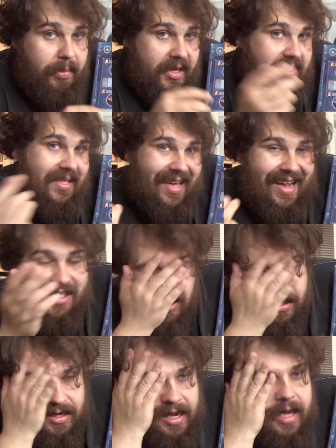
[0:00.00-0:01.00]
because the
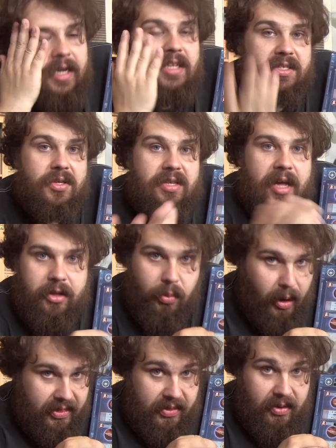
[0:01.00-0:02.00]
engineer needs to tell you
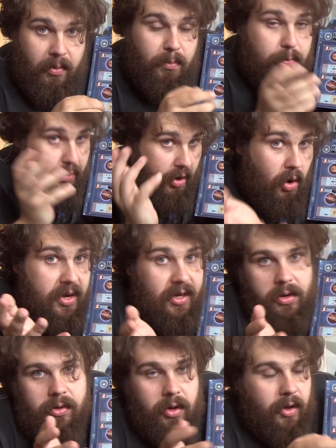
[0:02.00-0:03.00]
whether they're
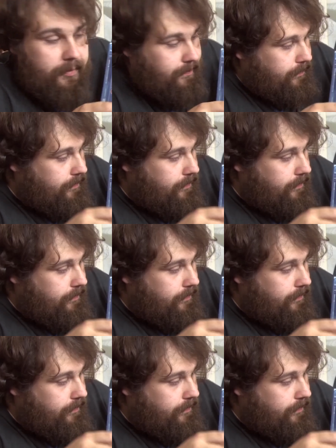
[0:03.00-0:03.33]
broken or not.